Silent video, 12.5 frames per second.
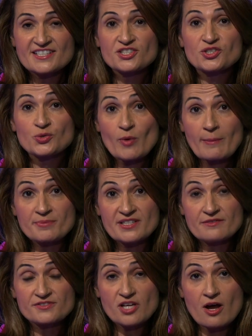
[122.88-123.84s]

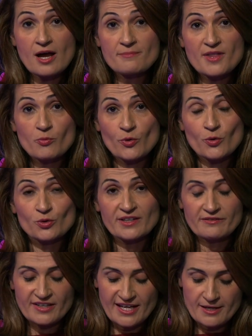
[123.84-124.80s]
disruptive time that we're all
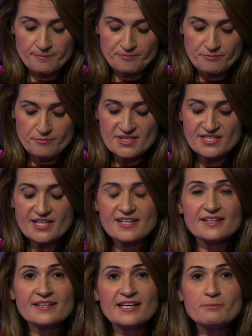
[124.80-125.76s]
living in,
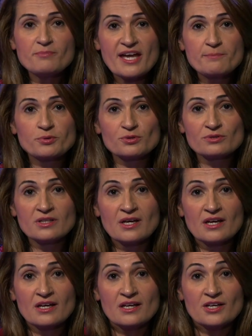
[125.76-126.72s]
particularly people
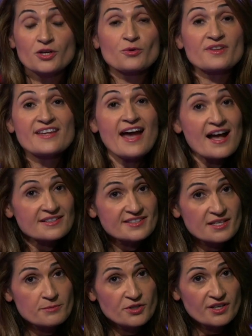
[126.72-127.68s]
who are in the arts
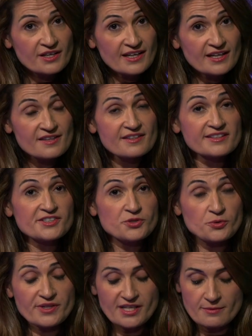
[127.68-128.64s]
community, the
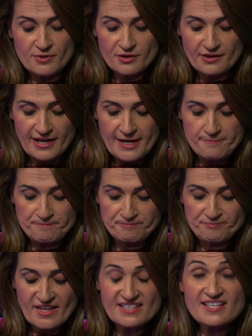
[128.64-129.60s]
literary community.
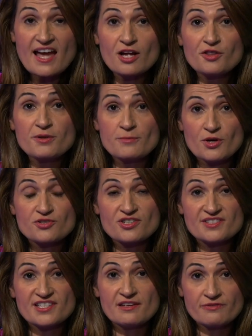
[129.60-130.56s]
It's a health
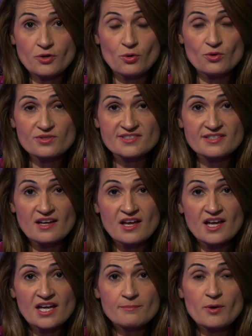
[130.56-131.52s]
emergency, of course,
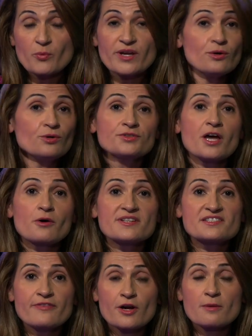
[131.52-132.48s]
but we all know
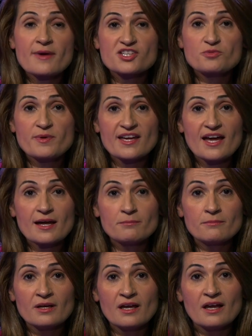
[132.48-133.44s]
it's very much
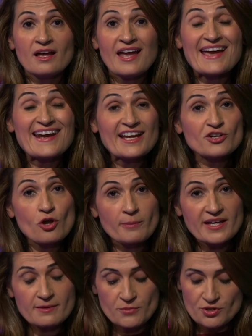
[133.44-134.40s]
become an
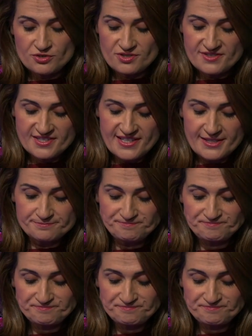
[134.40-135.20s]
economic emergency.